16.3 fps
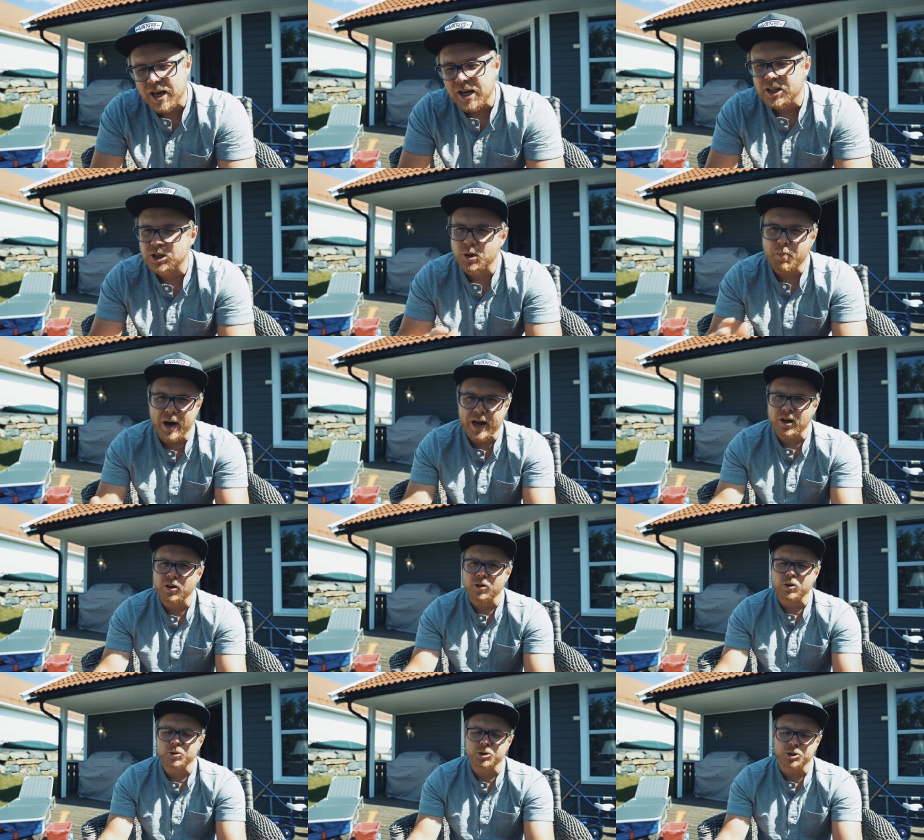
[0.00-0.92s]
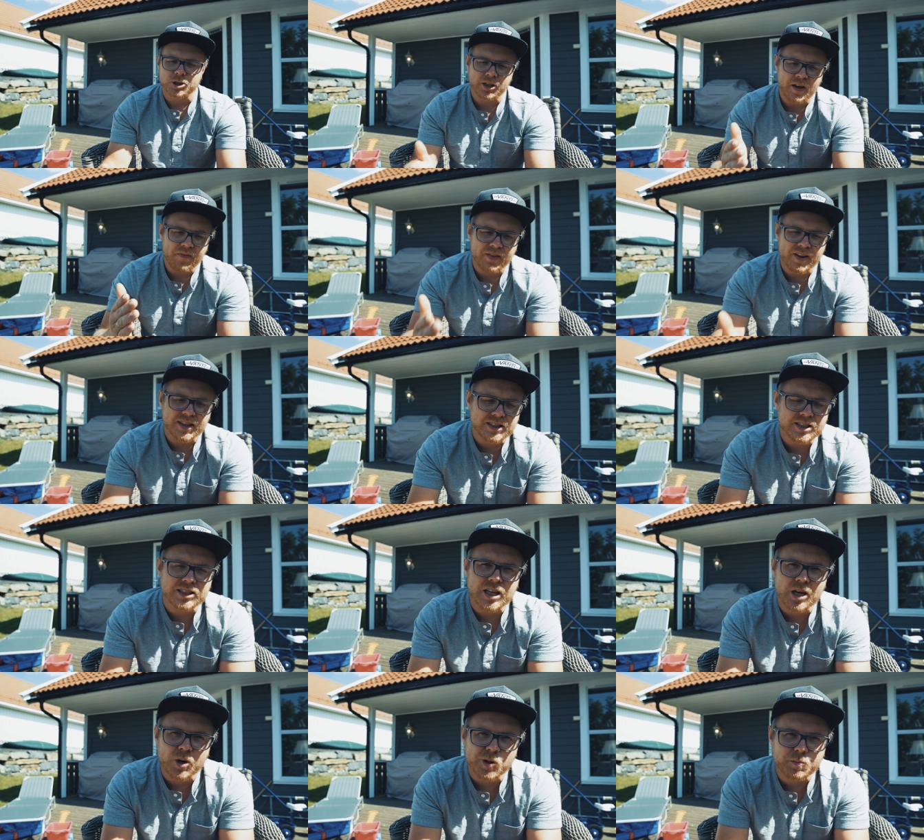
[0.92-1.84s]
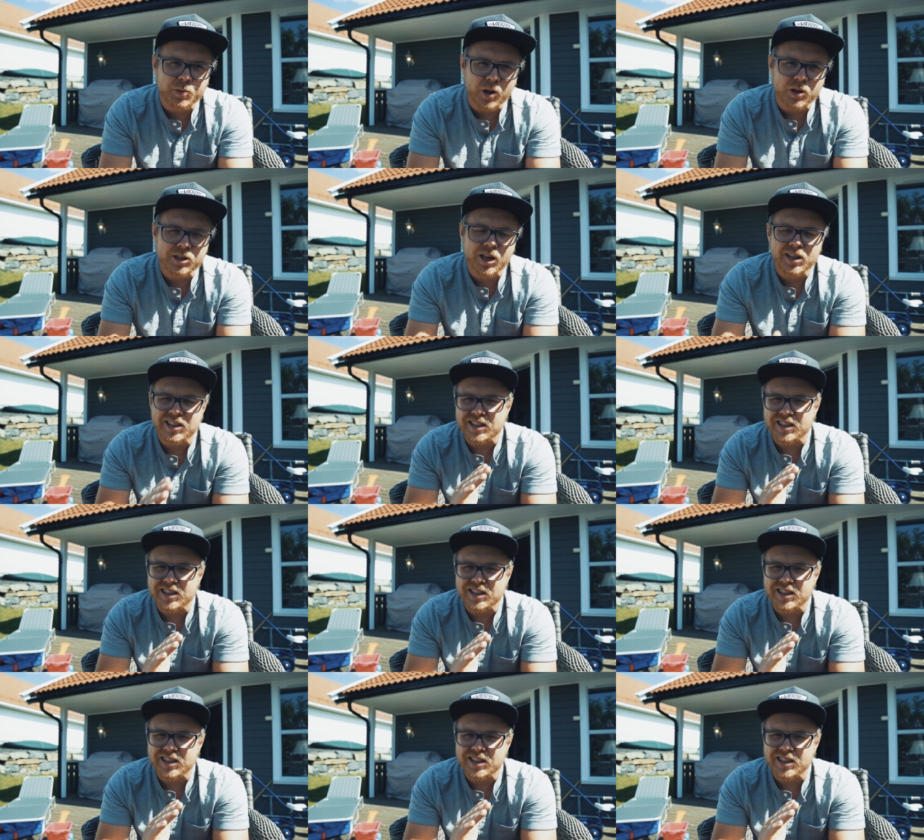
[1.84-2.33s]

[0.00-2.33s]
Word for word: So my conclusion, this is a good product.